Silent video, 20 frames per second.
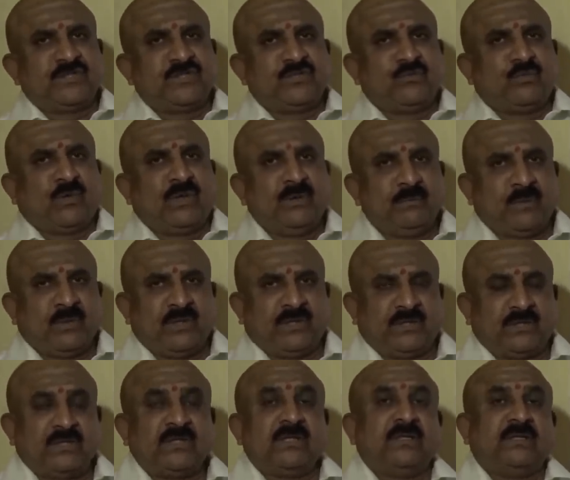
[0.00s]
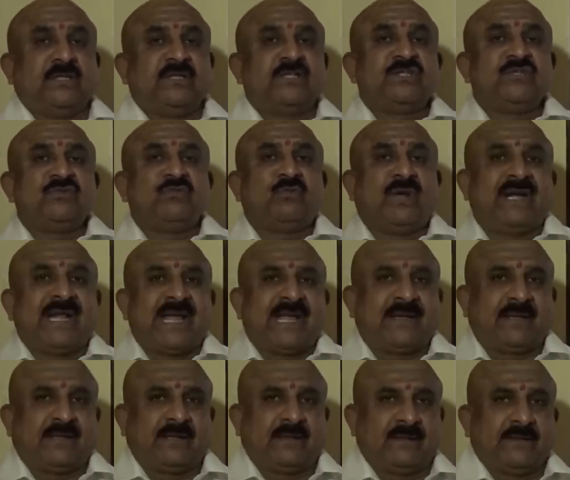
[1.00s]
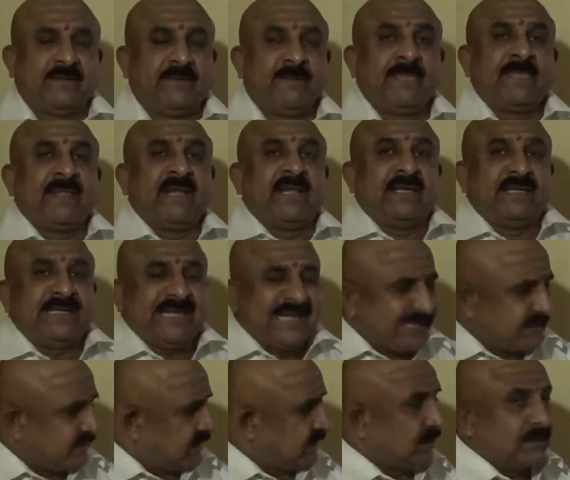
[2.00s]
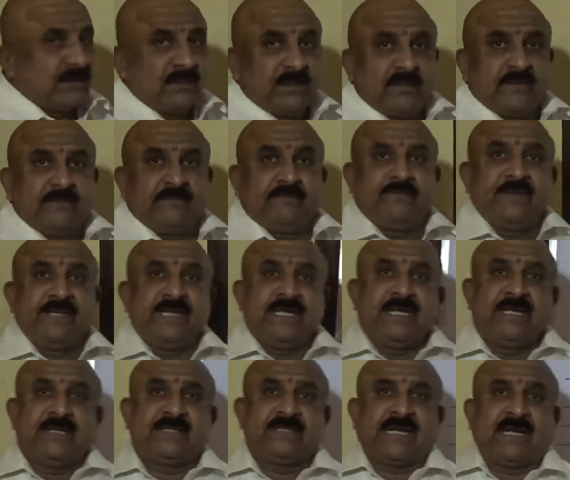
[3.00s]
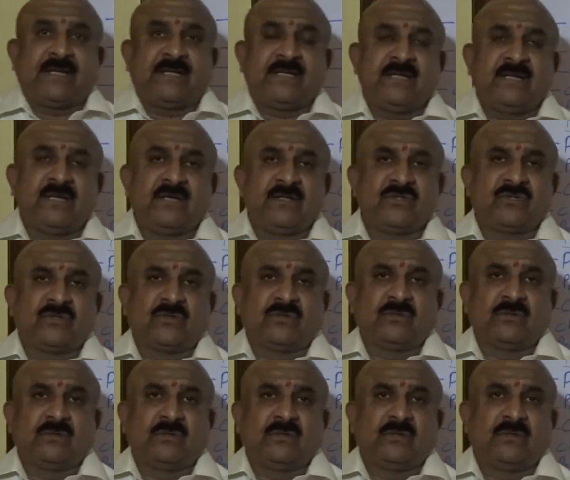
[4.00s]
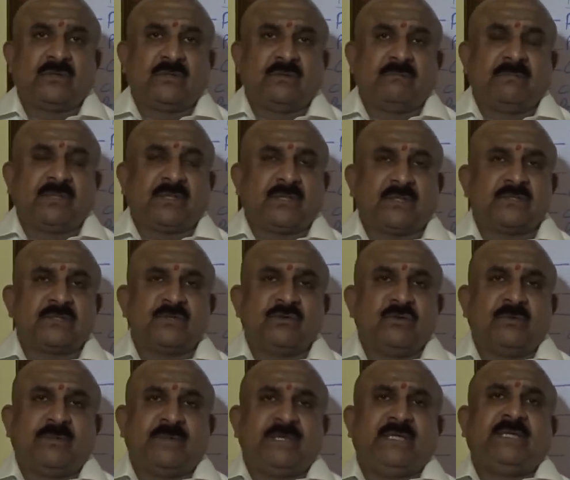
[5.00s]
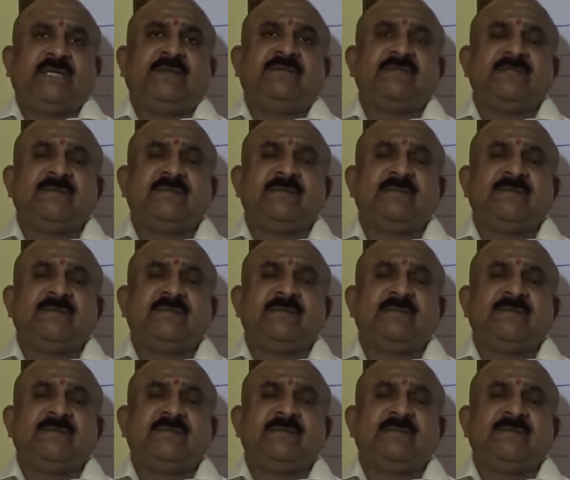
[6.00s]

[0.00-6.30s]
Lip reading: This is one point. This is one angle. Next, we need Saturn also, because nobody